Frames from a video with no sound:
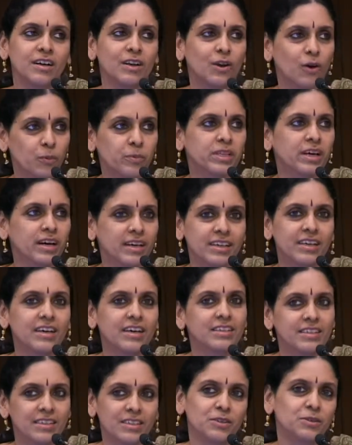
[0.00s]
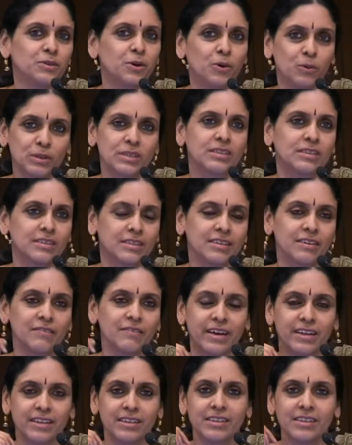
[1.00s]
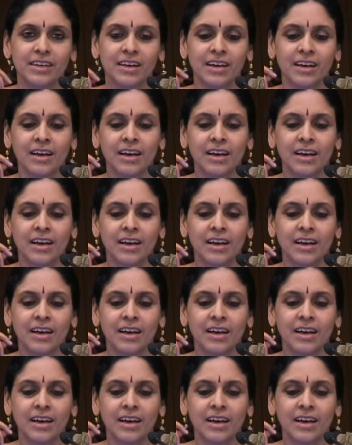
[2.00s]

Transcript: along with IDRC to host this event.